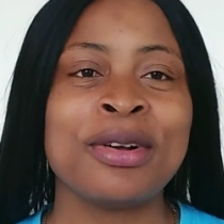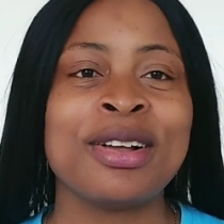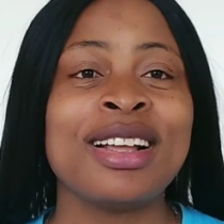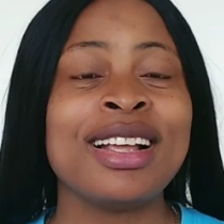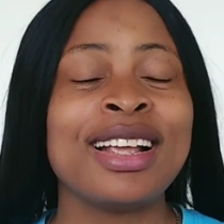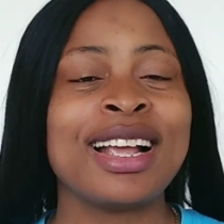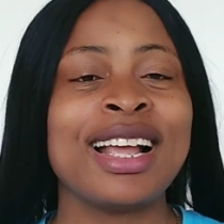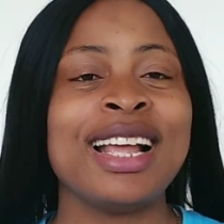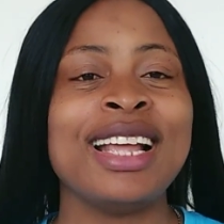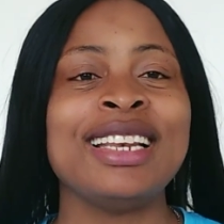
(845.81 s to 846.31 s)

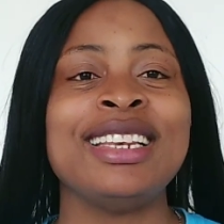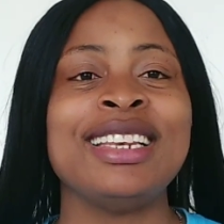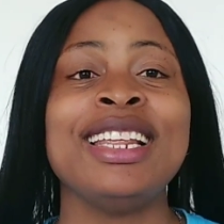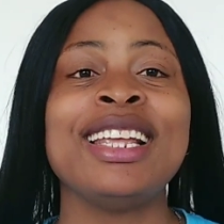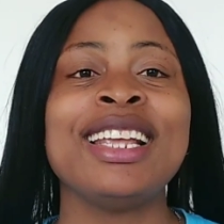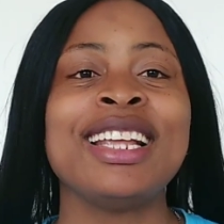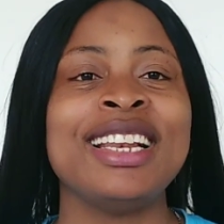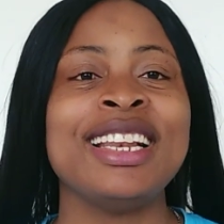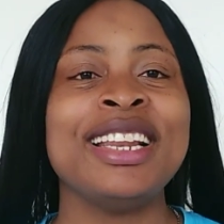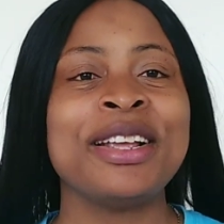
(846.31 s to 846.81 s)
Kindly
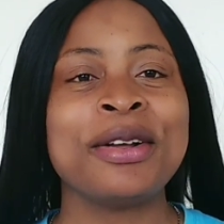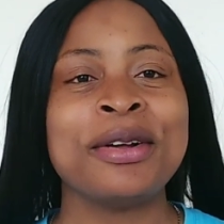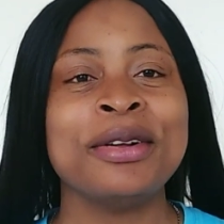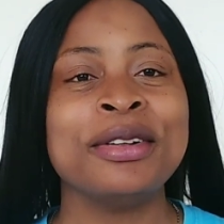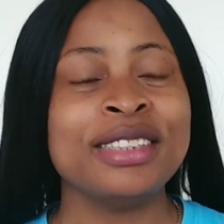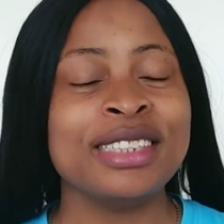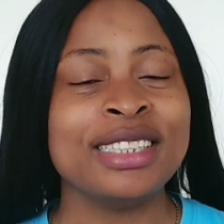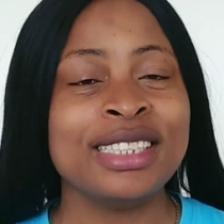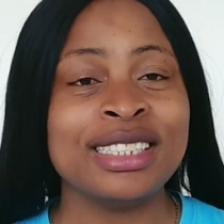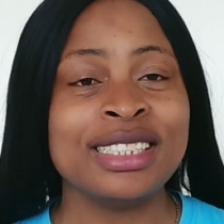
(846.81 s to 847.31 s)
click on
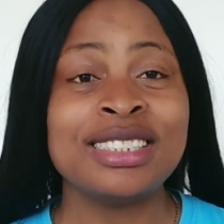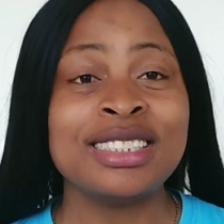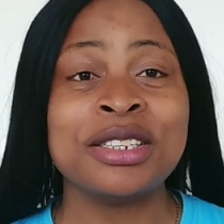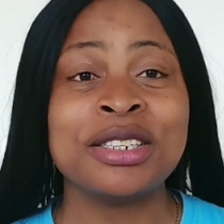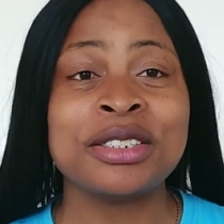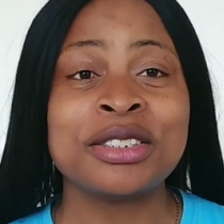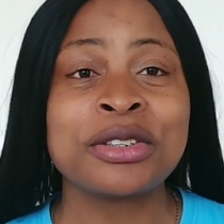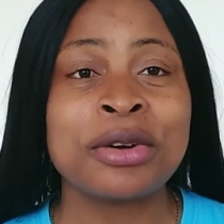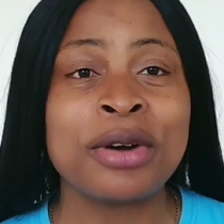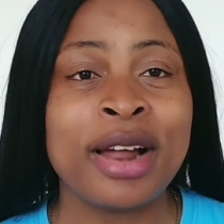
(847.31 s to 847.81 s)
the
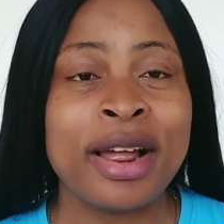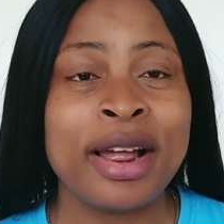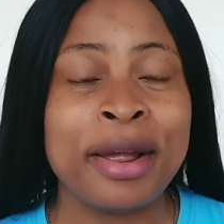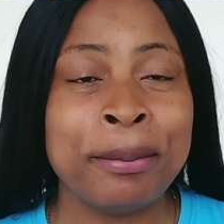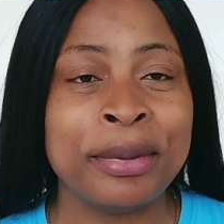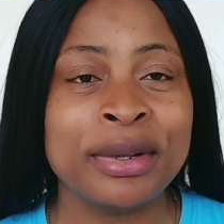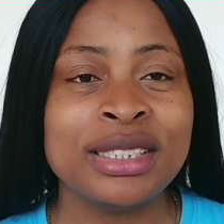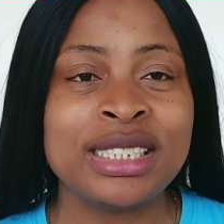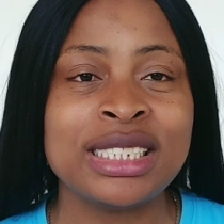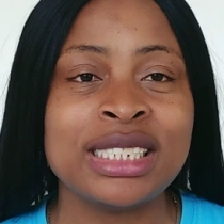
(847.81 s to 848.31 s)
subscribe
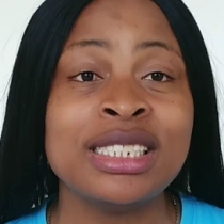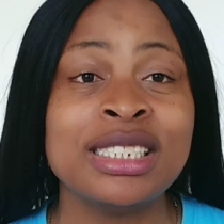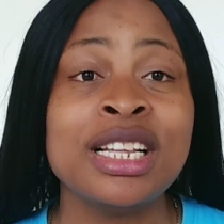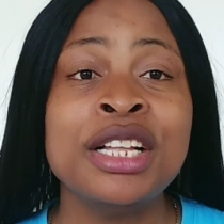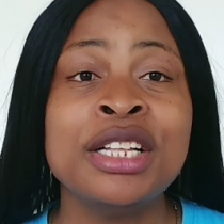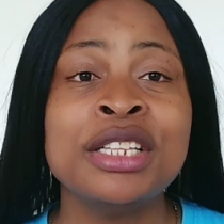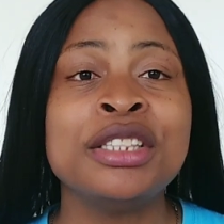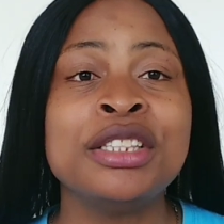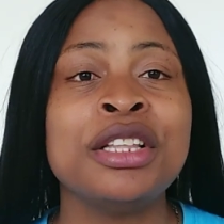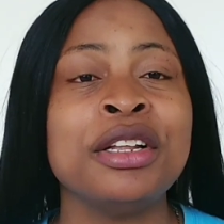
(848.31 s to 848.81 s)
button,
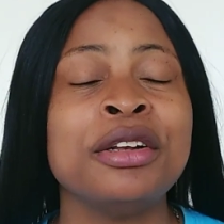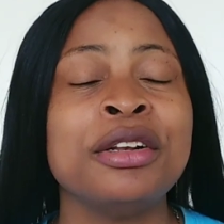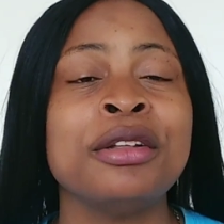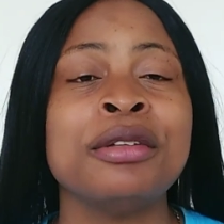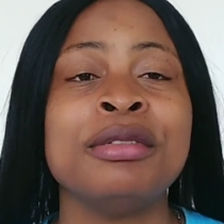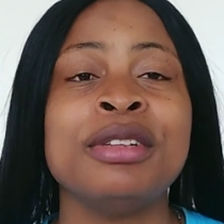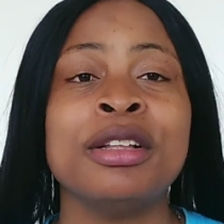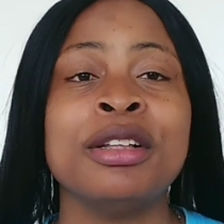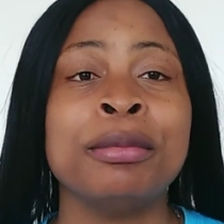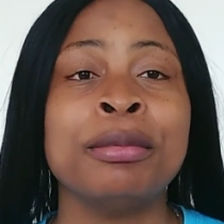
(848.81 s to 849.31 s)
turn on the
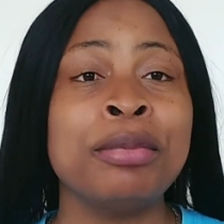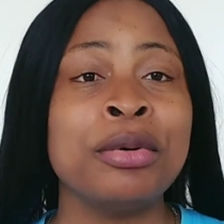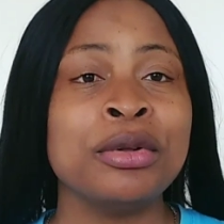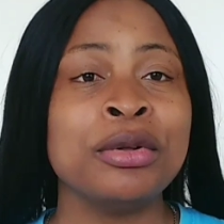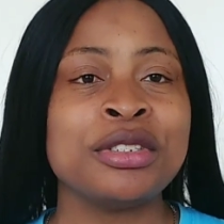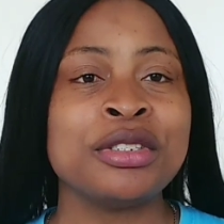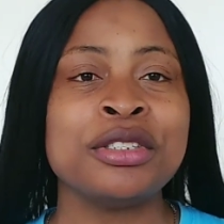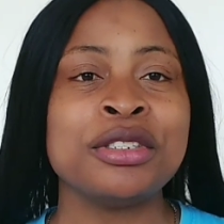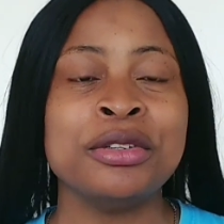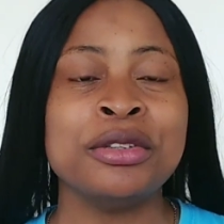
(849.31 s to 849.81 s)
post
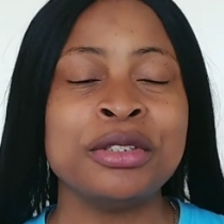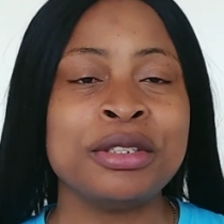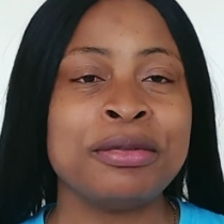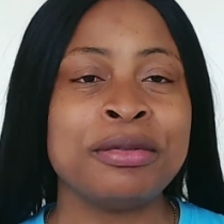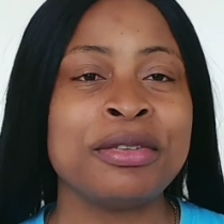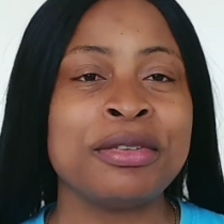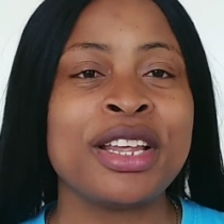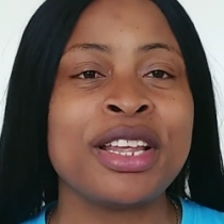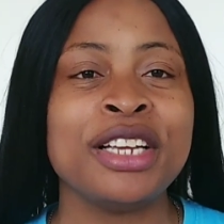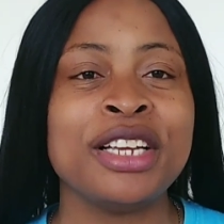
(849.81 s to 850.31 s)

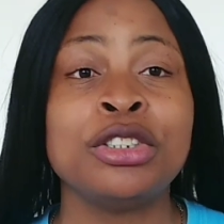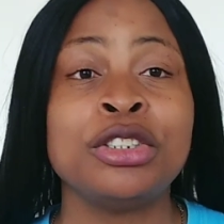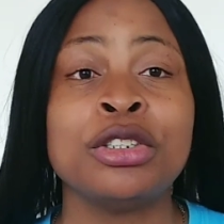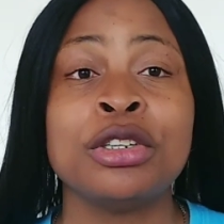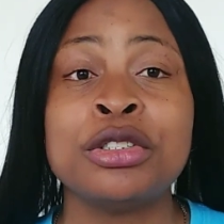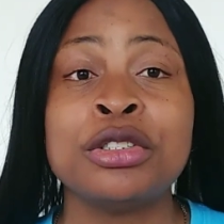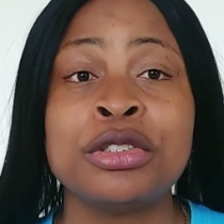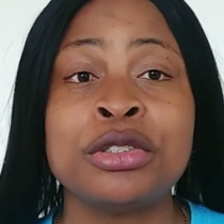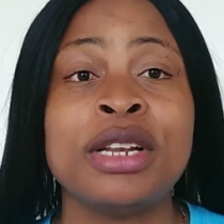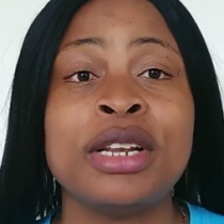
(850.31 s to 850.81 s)
notification so
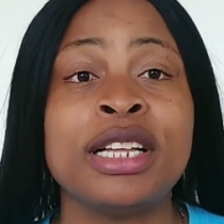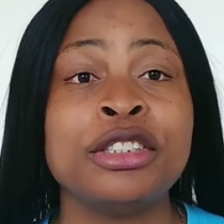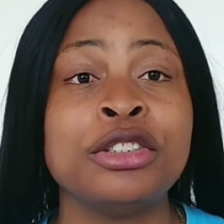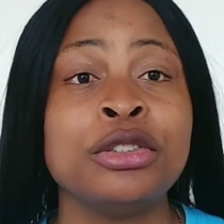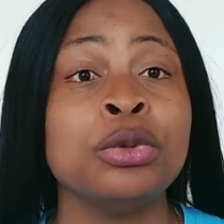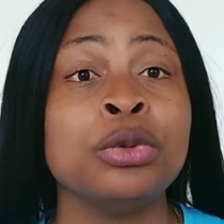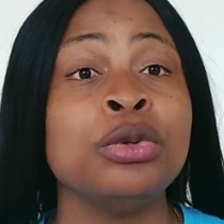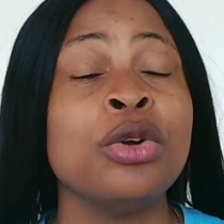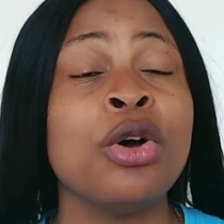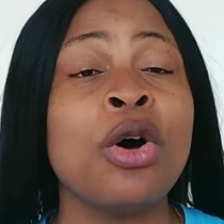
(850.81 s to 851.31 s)
that you
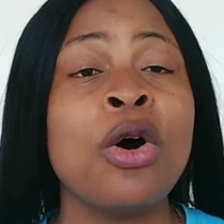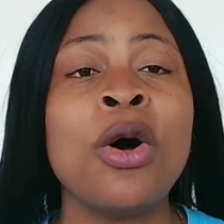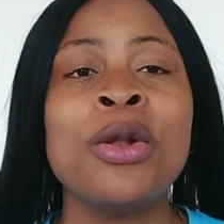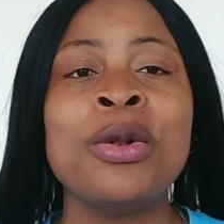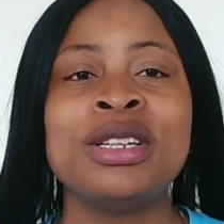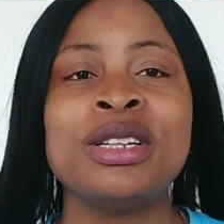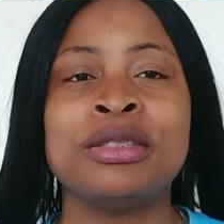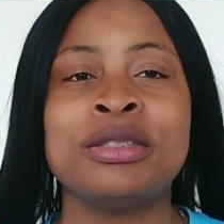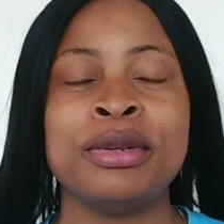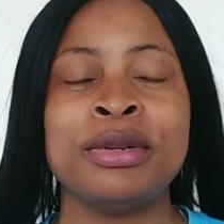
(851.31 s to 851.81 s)
would always
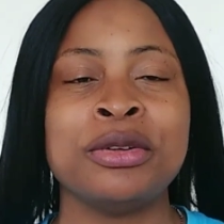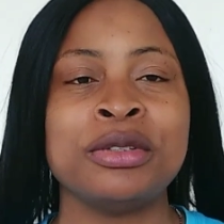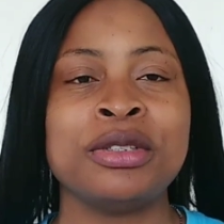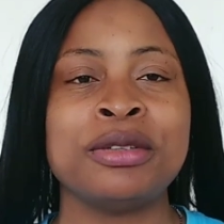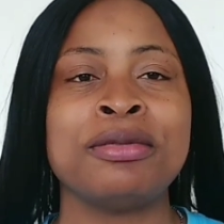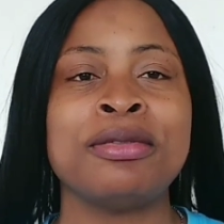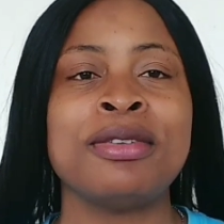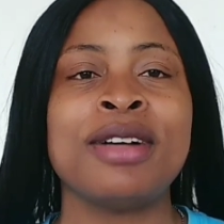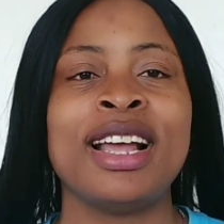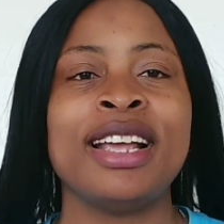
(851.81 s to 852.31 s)
be
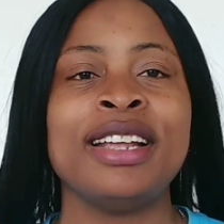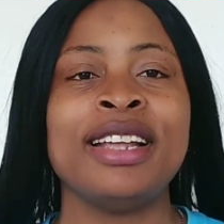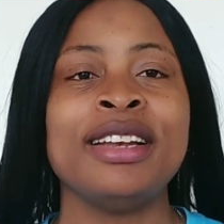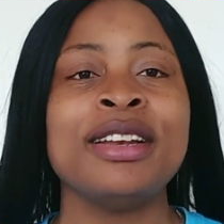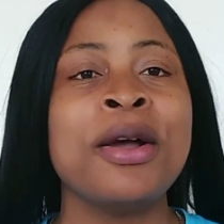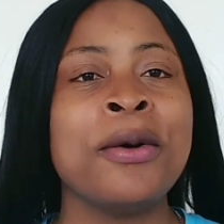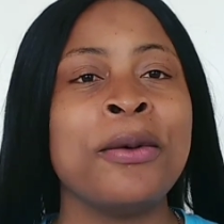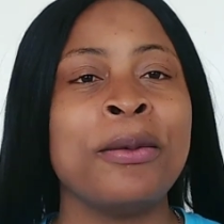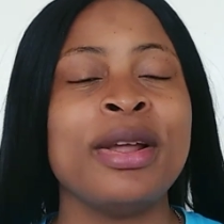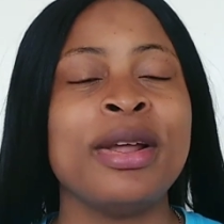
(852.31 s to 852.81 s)
notified
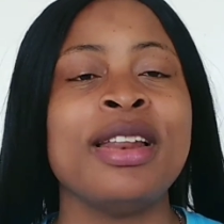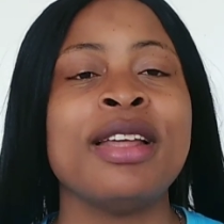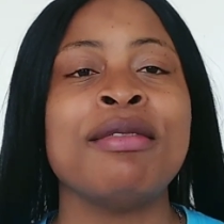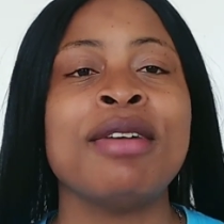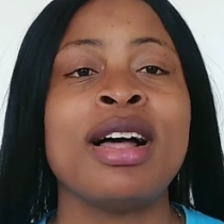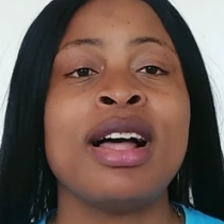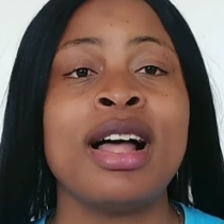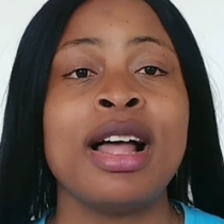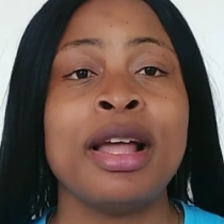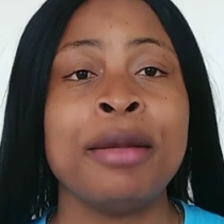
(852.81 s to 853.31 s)
whenever
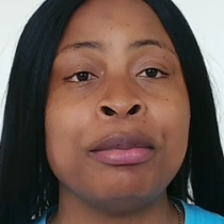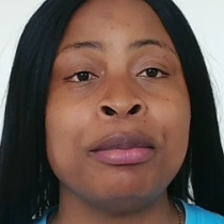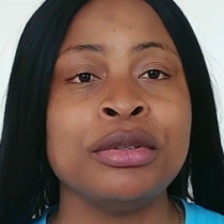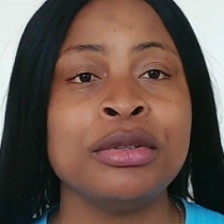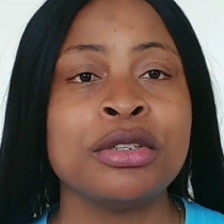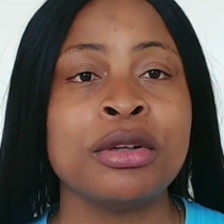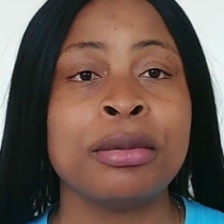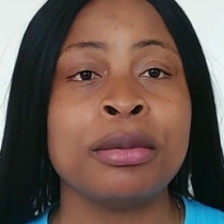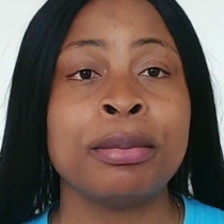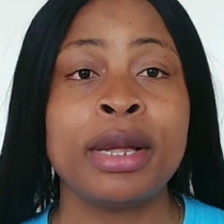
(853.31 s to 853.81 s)
I put
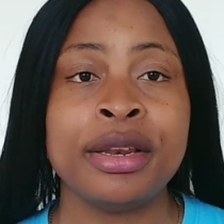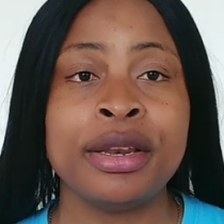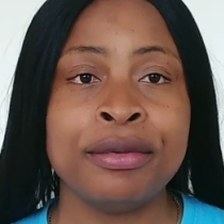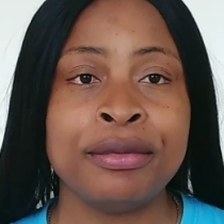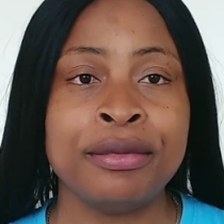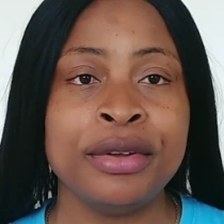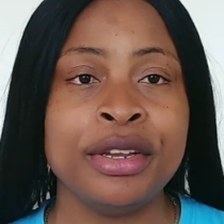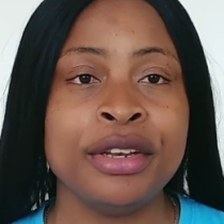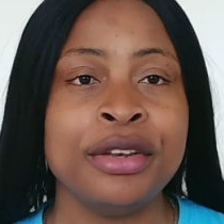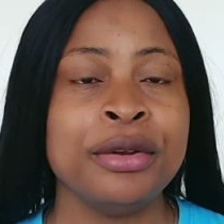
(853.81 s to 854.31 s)
up any
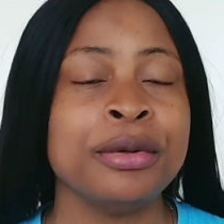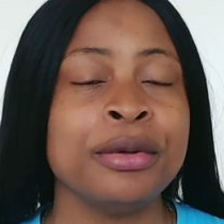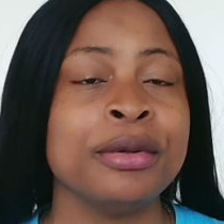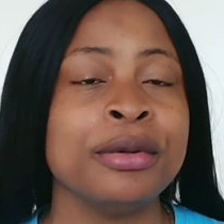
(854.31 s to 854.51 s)
video.